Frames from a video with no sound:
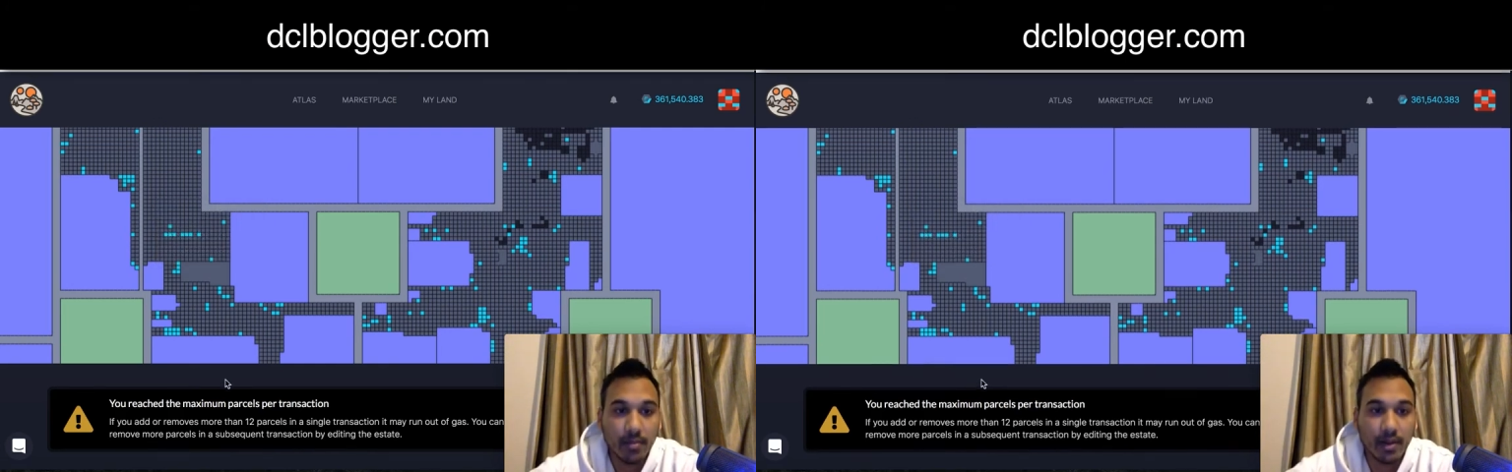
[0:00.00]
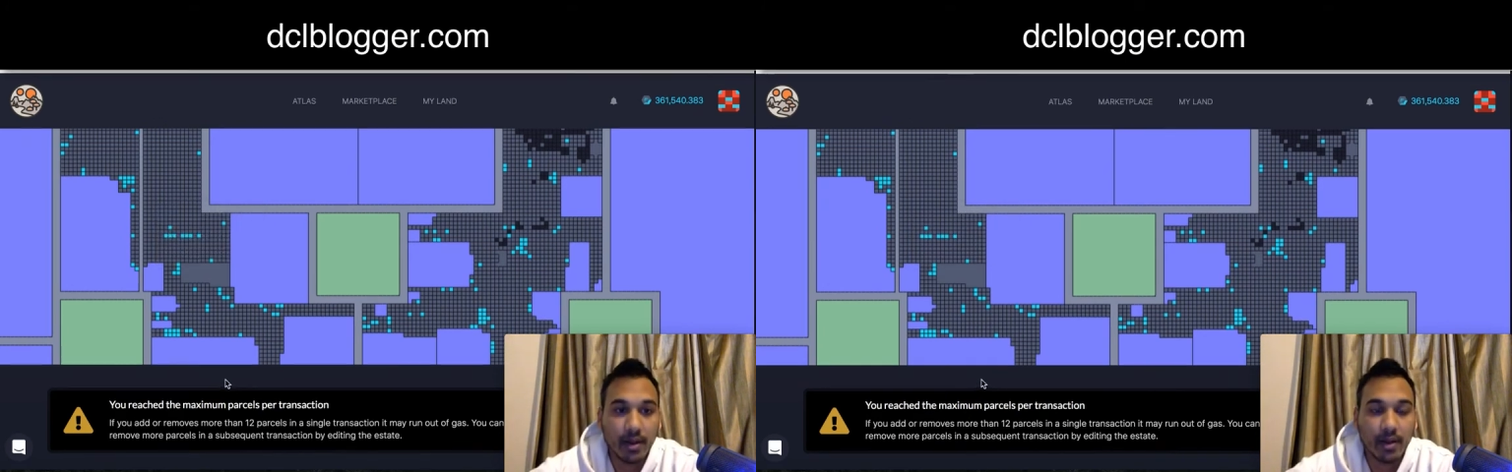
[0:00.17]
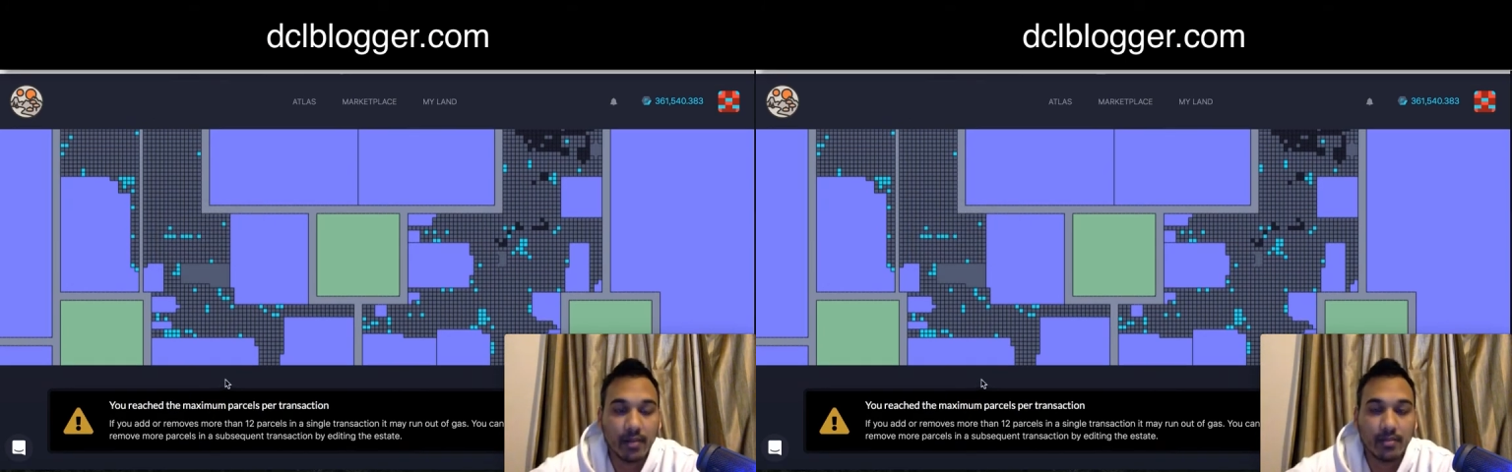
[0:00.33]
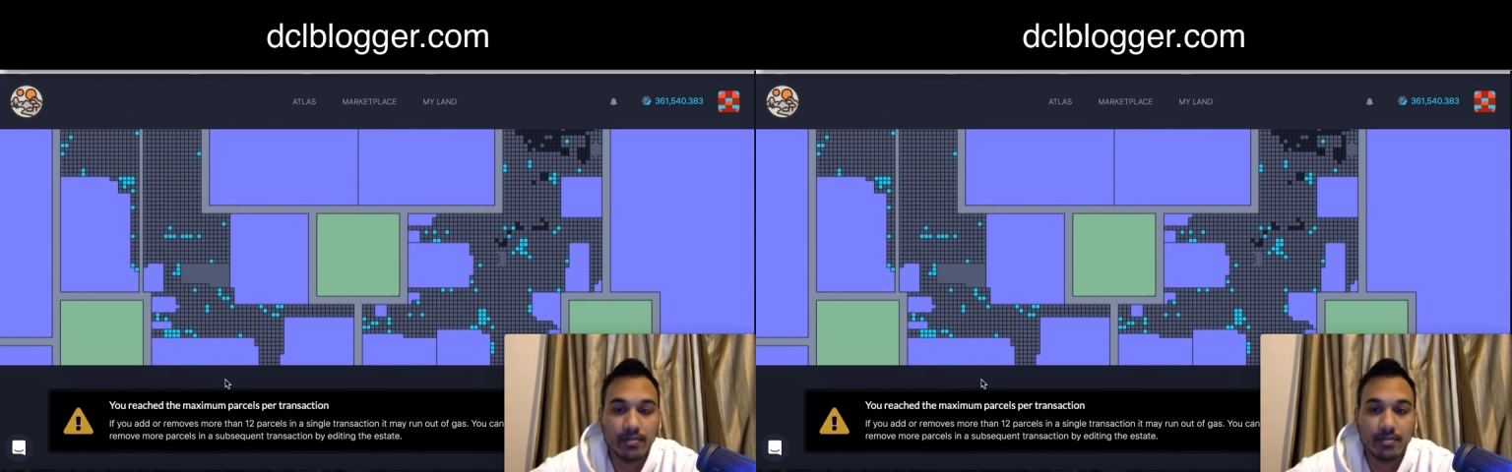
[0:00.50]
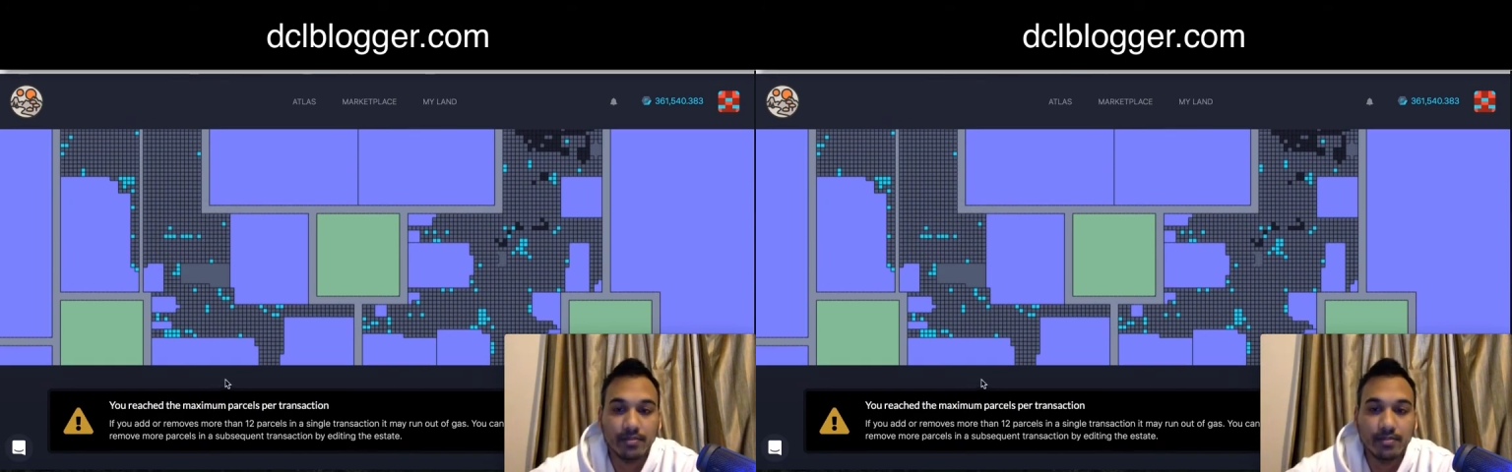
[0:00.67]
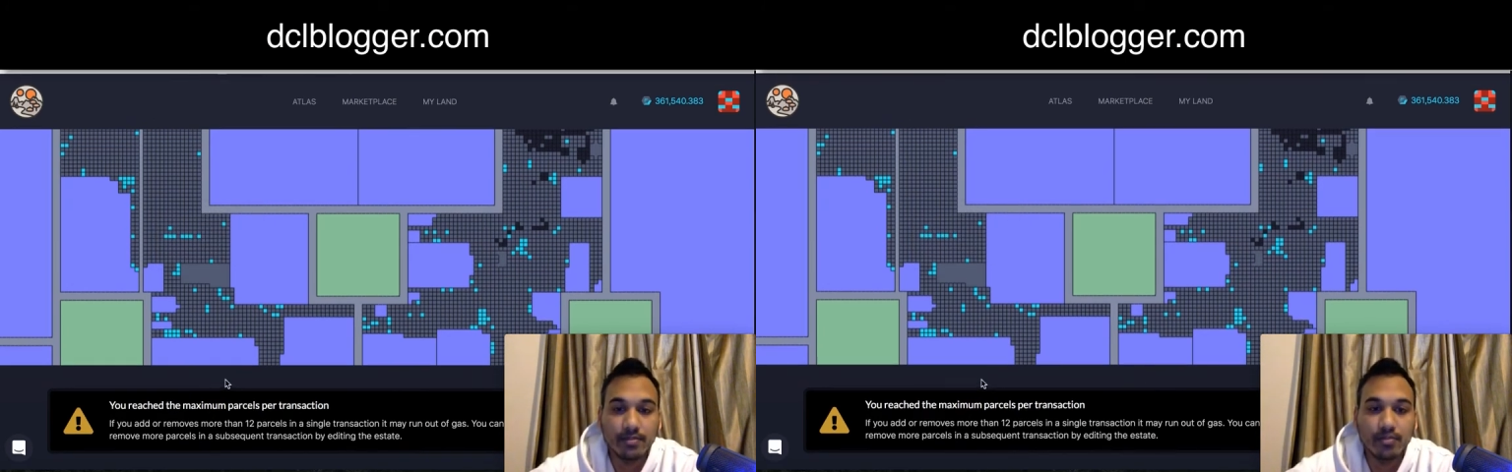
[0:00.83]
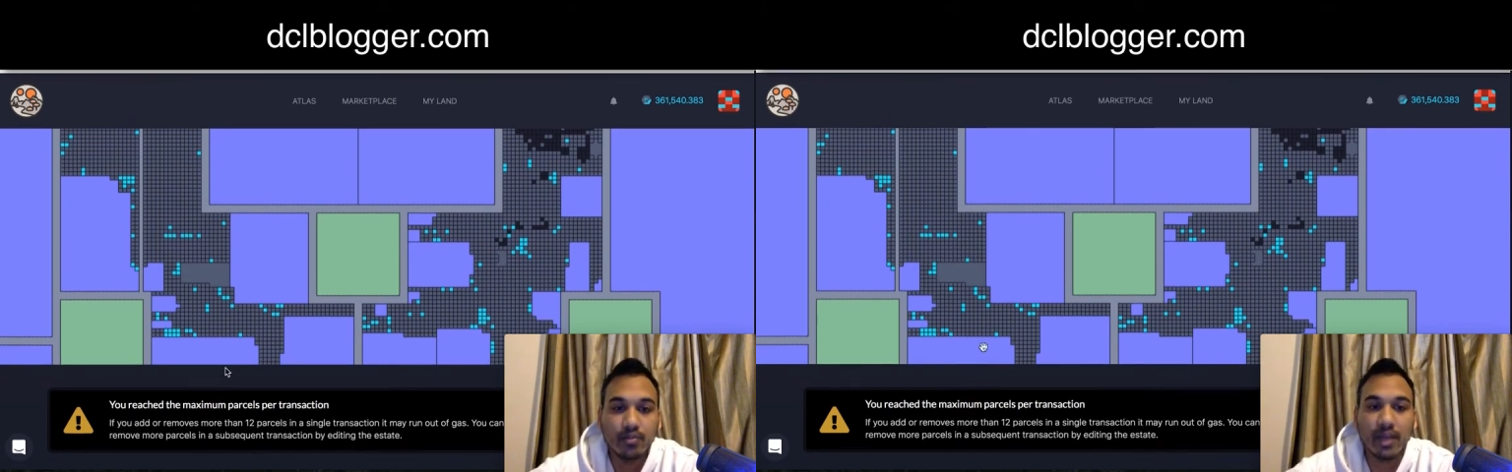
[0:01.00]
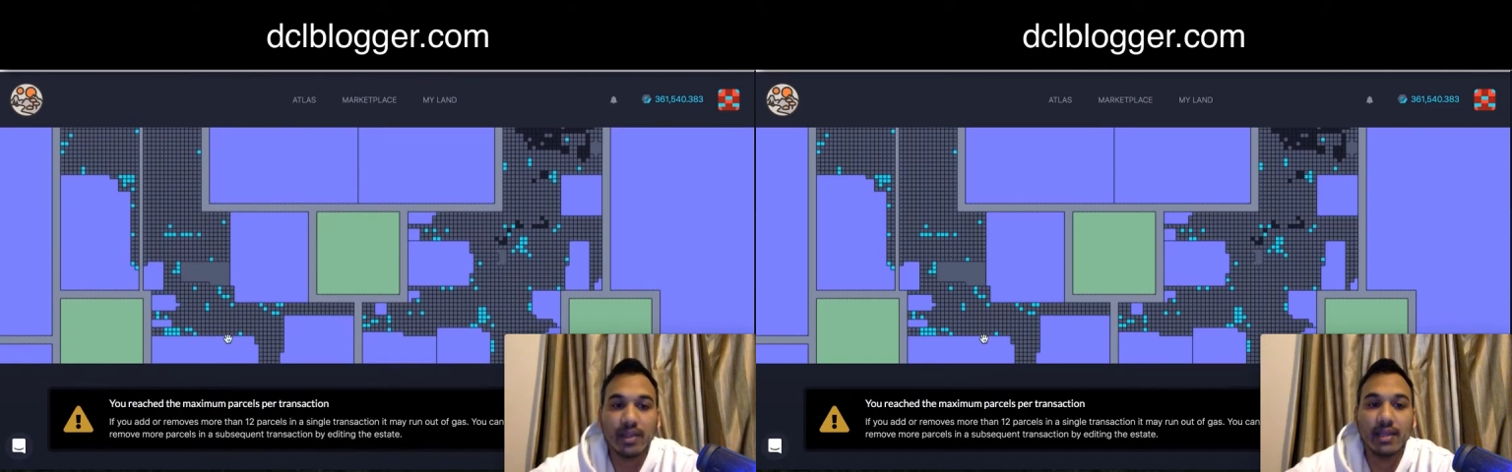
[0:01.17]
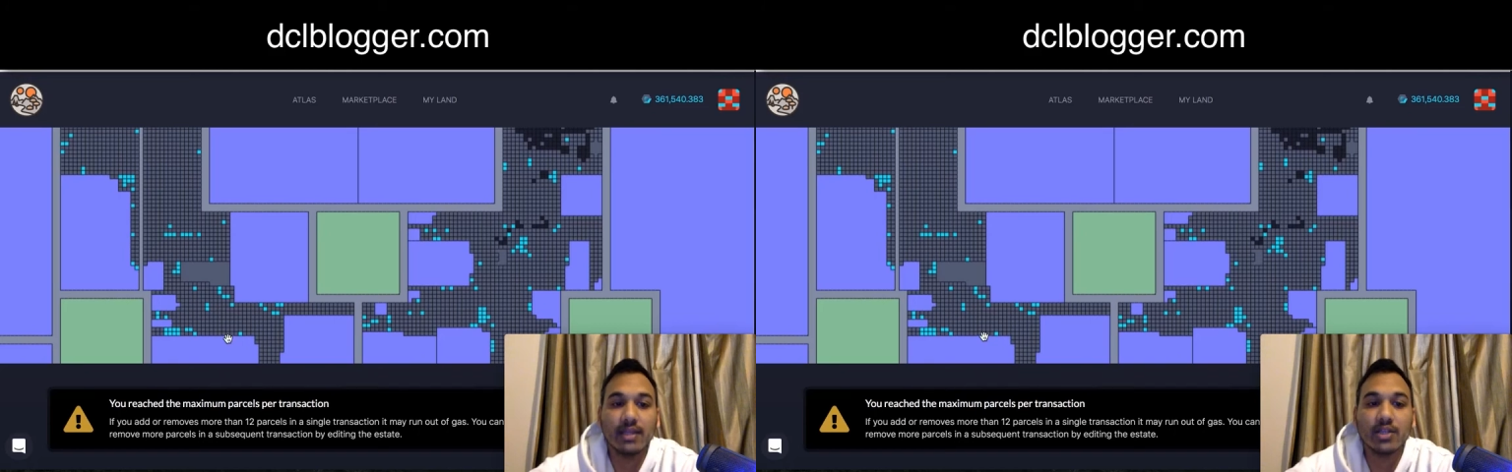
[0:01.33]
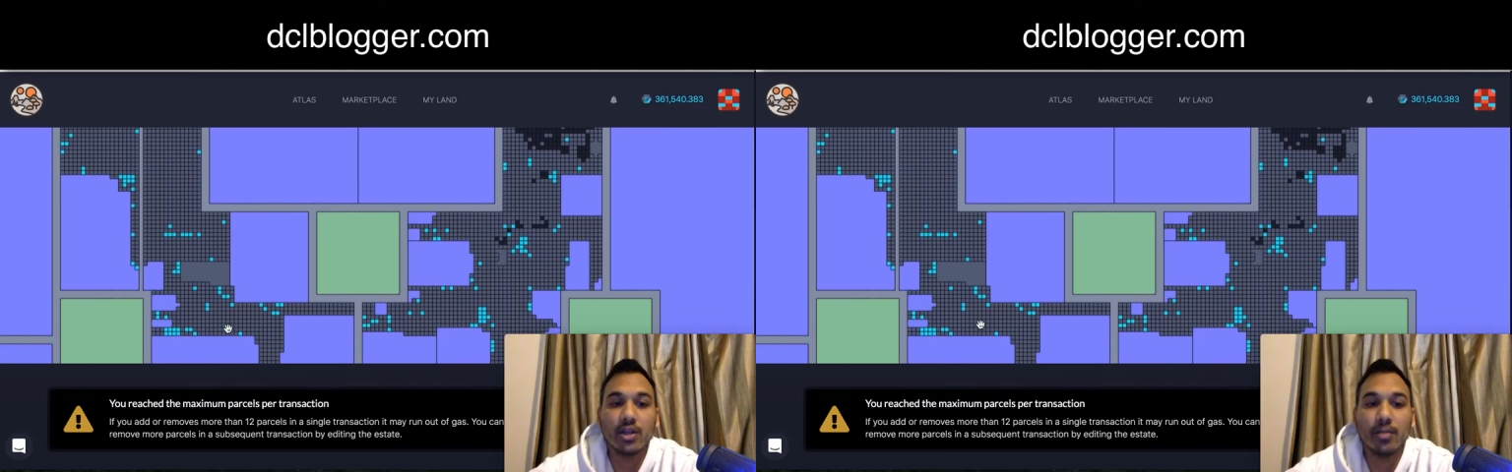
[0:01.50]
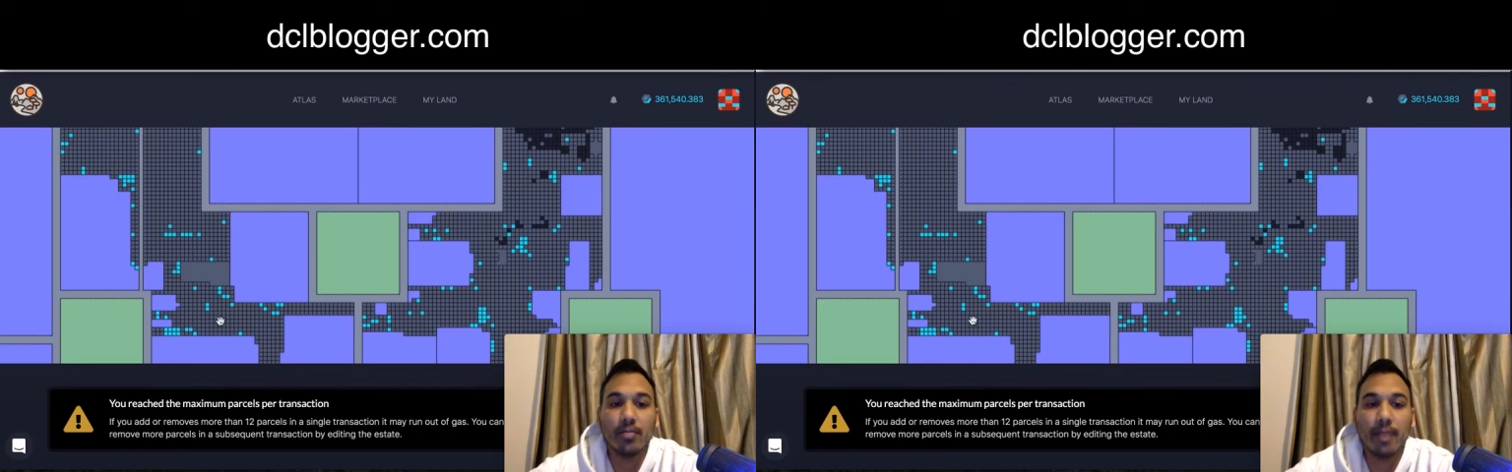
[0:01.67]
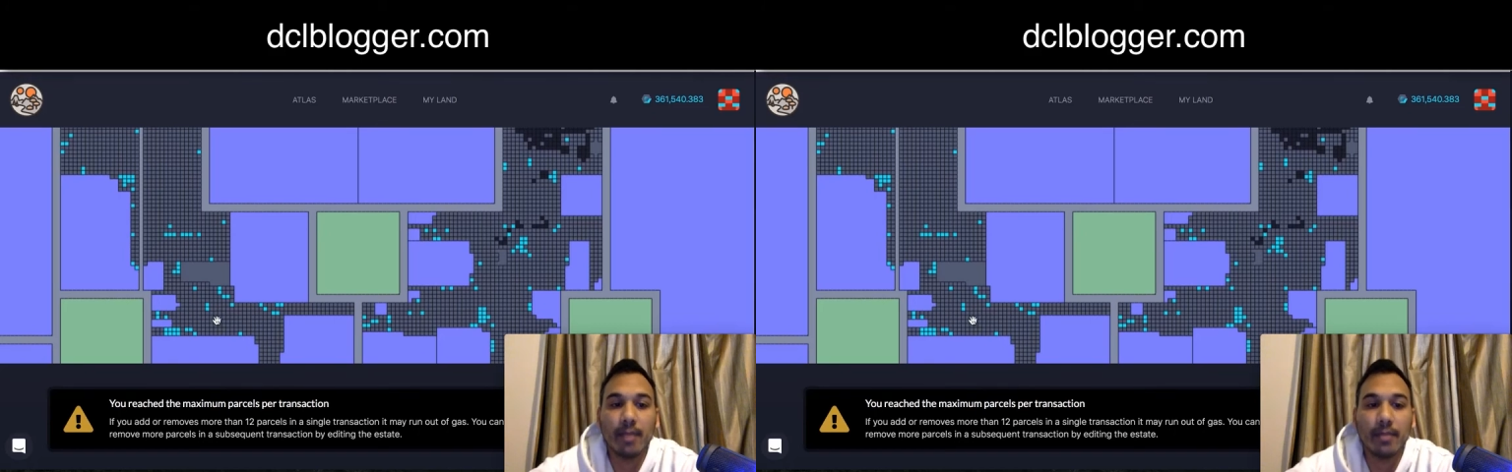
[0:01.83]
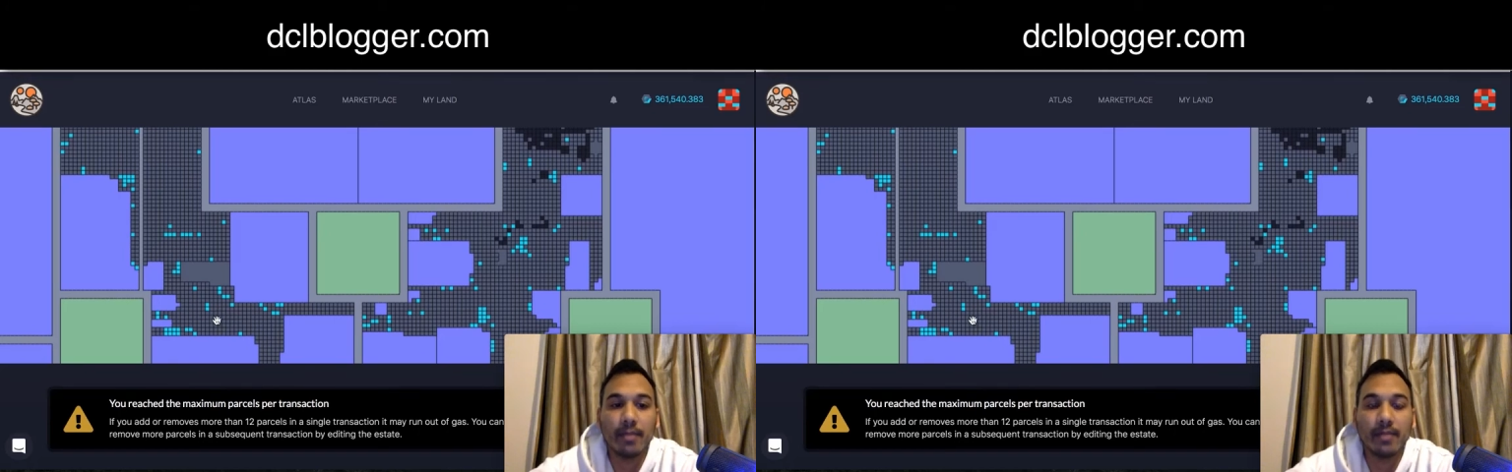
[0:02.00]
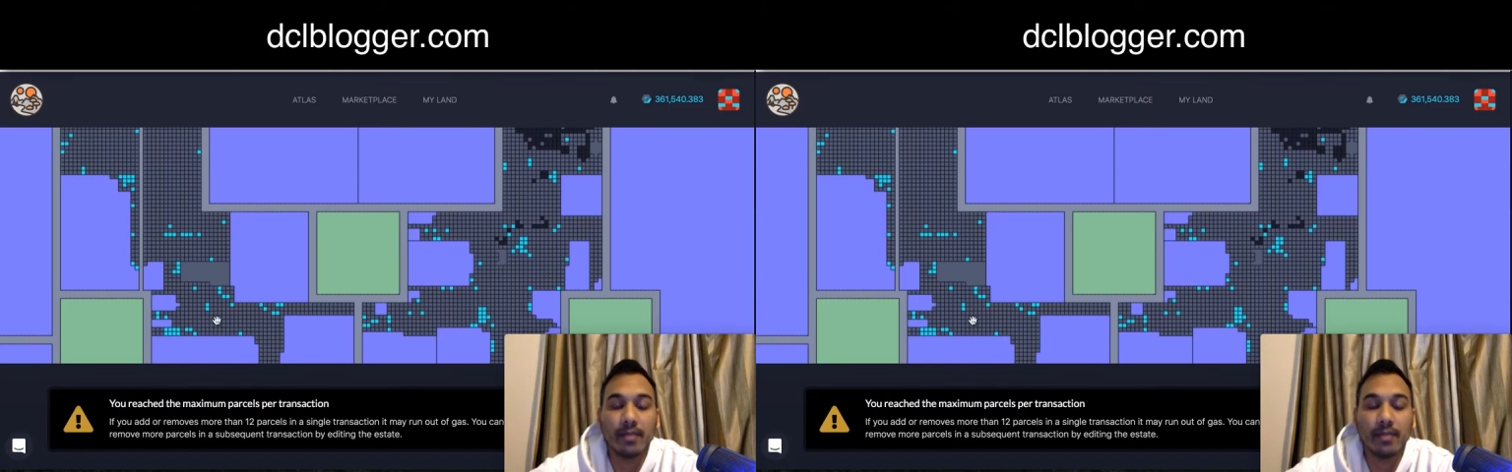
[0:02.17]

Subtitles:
But I think it's going to bump up